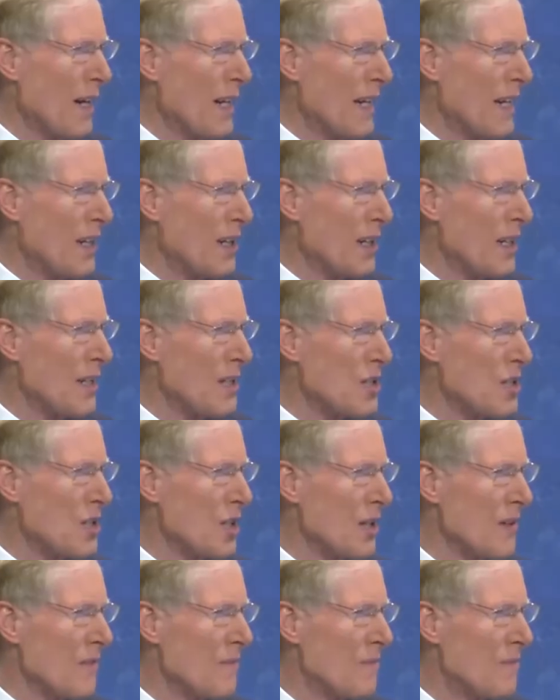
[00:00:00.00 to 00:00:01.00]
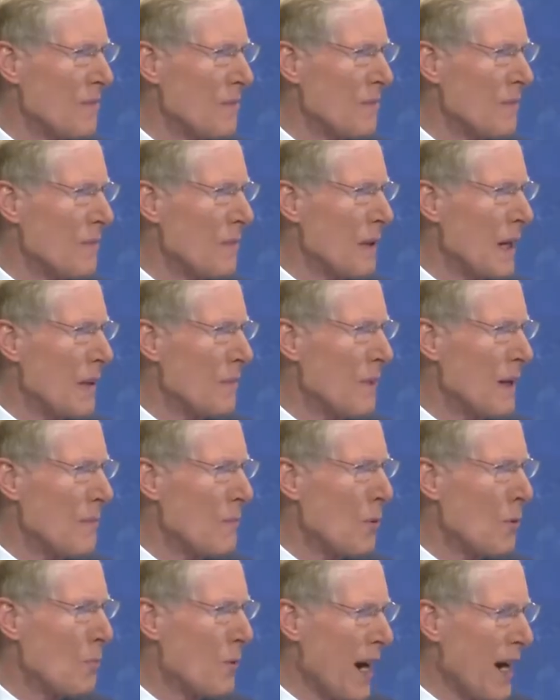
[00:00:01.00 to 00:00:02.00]
Yeah. You're going to serve uh,
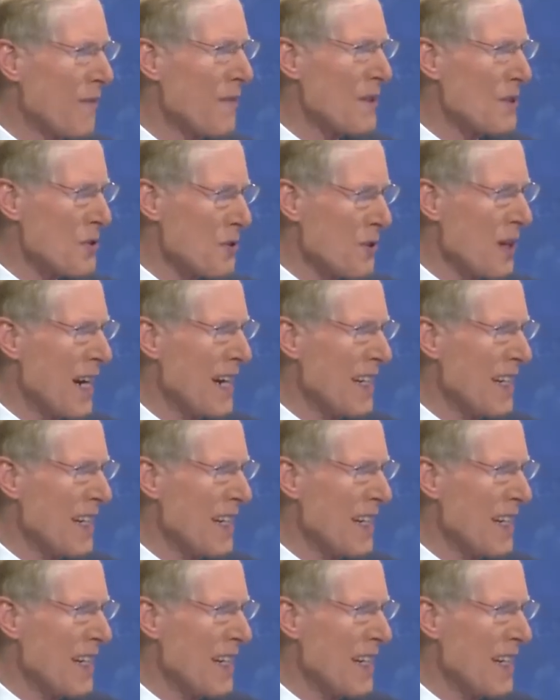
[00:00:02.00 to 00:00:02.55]
people breakfast, right?